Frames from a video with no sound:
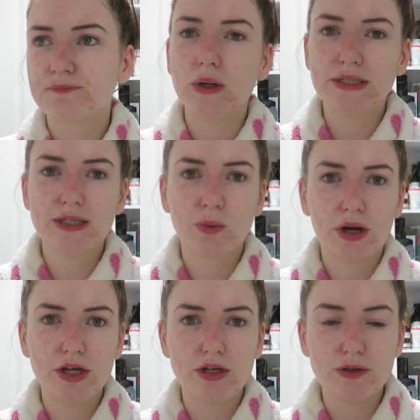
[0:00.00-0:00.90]
Whereas this one,
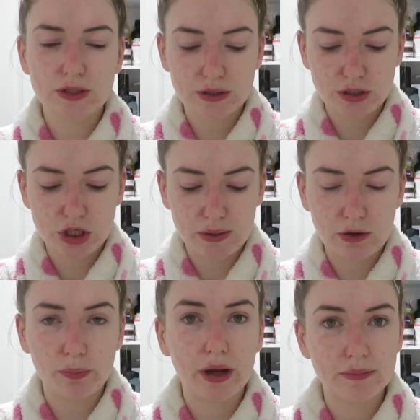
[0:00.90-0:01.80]
I use two
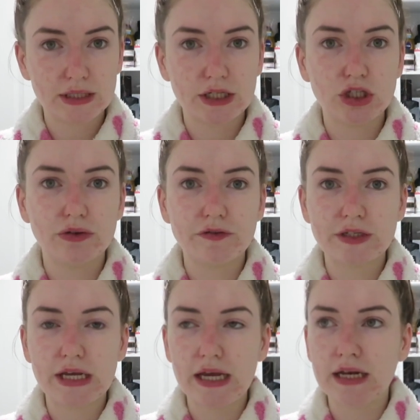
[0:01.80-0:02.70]
little pumps, as you would have
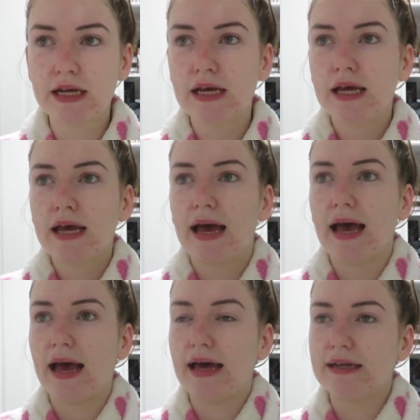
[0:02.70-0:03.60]
seen,
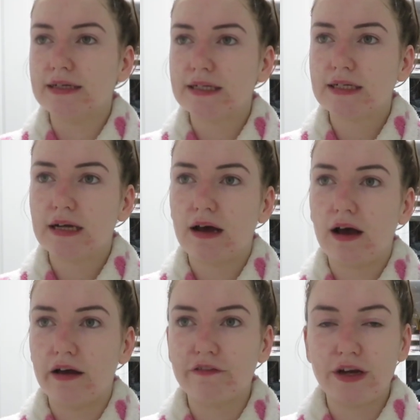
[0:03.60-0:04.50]
and
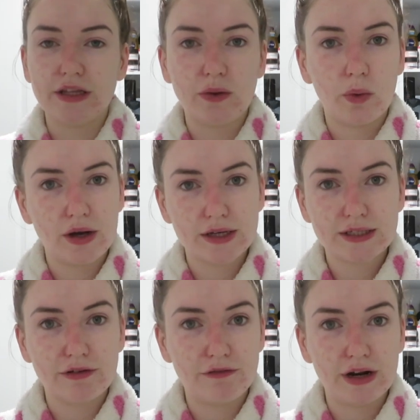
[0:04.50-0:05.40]
I find that it
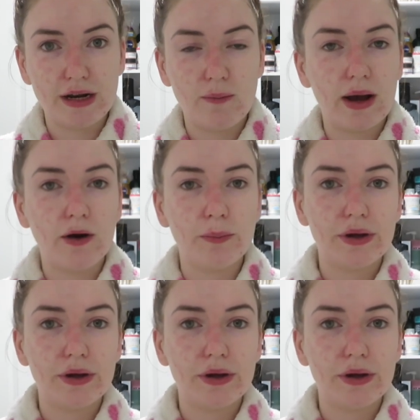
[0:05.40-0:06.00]
works really well.